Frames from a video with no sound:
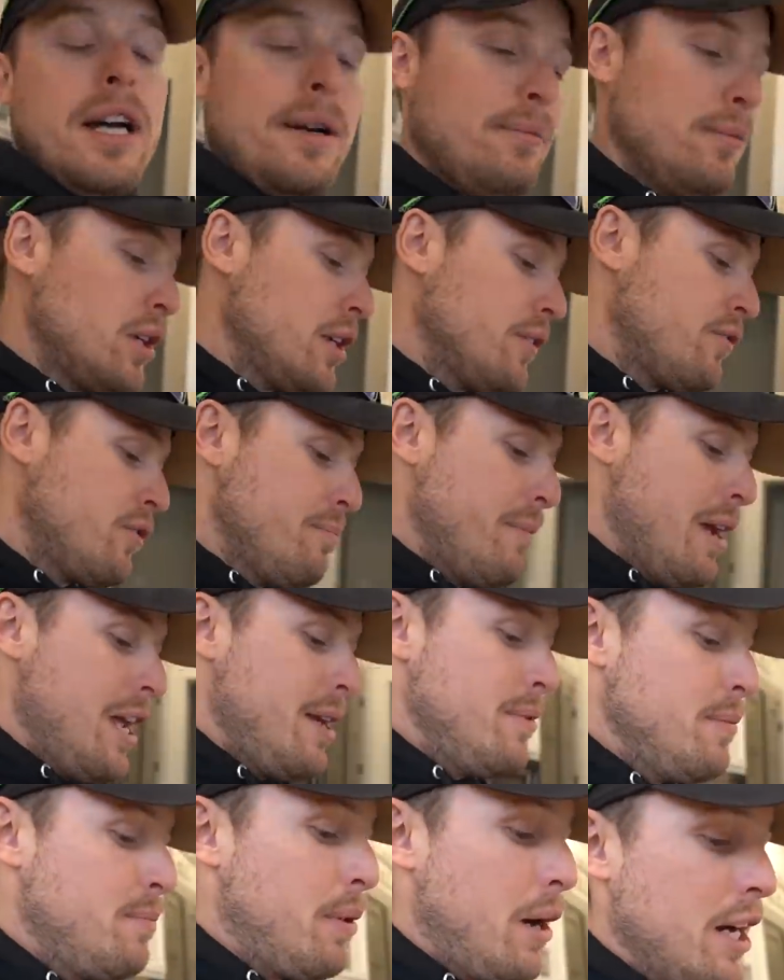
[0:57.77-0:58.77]
I'm looking for
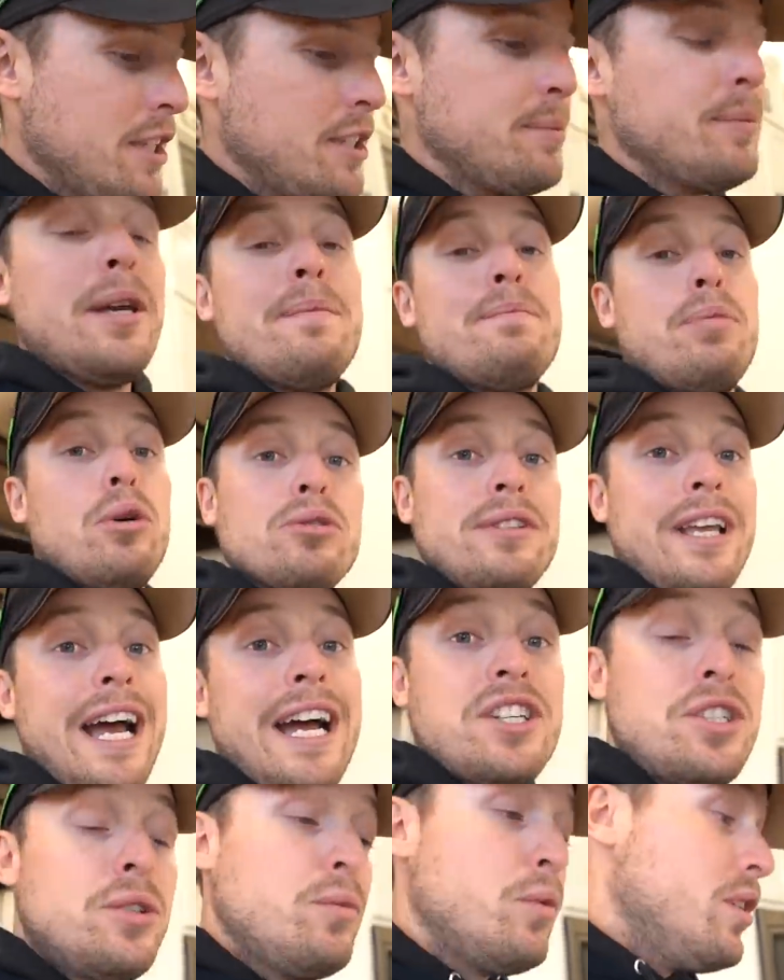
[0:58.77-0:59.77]
maybe possibly a bolt
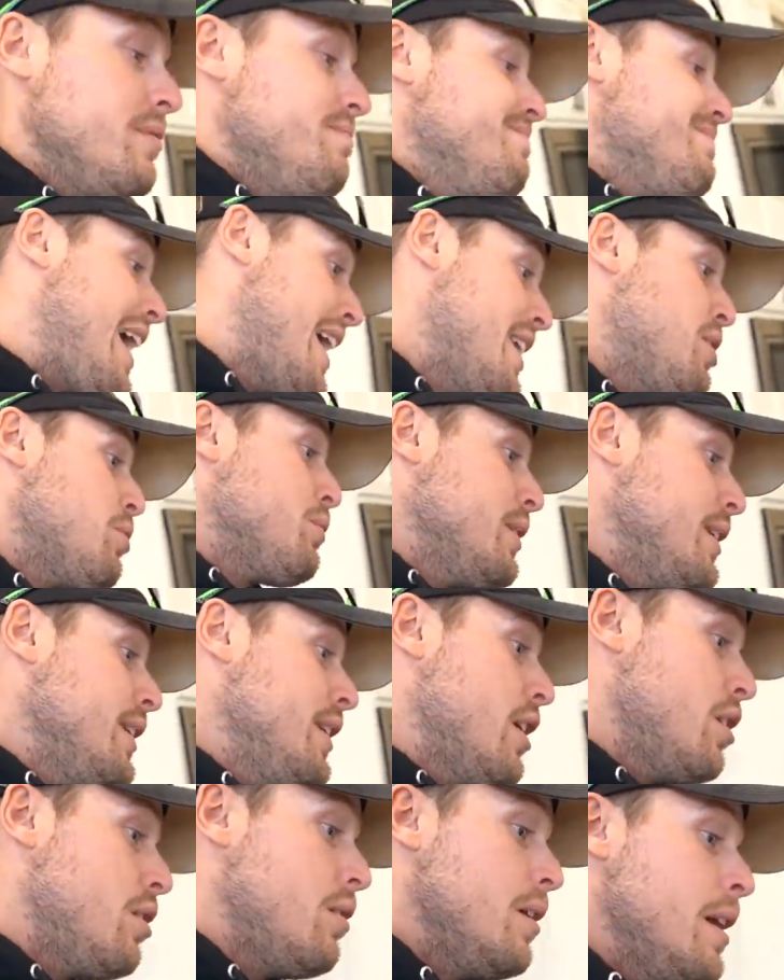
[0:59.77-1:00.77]
action one. I don't really
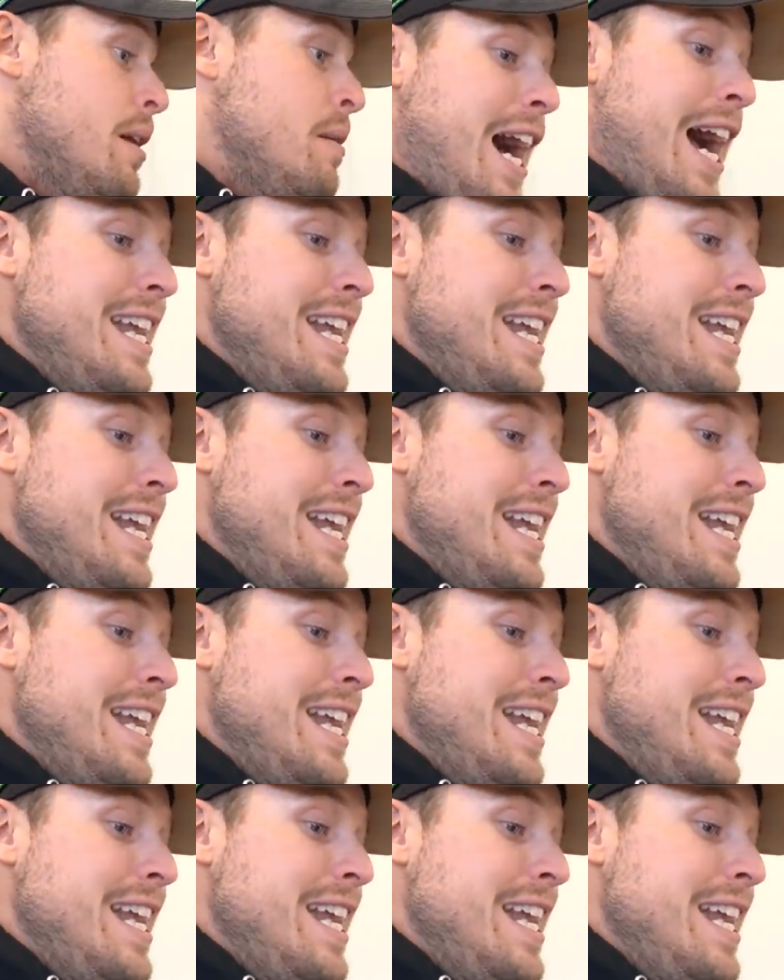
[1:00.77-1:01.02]
know.